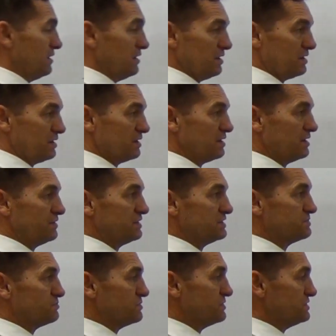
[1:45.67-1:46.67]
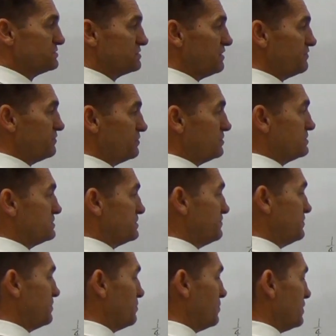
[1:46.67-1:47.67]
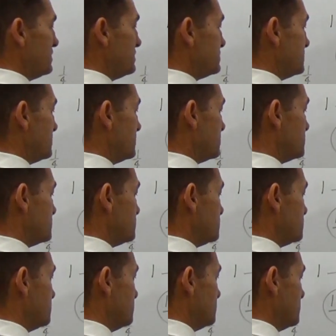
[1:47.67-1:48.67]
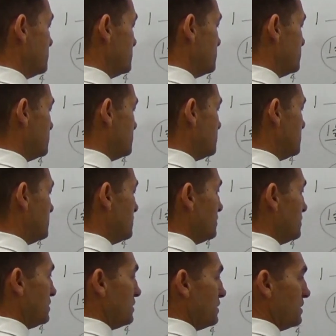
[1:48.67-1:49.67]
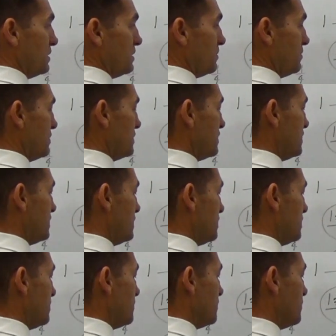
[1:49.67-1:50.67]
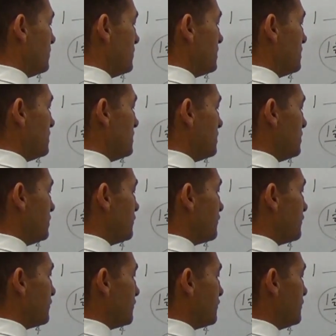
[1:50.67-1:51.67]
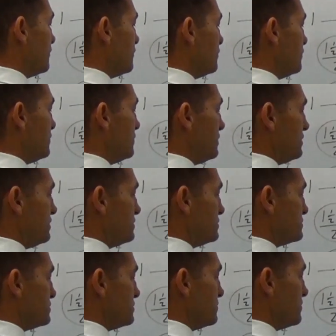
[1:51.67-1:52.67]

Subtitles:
And again, that's pretty straightforward. So if you write your second term, we're going to get 1.5 e to the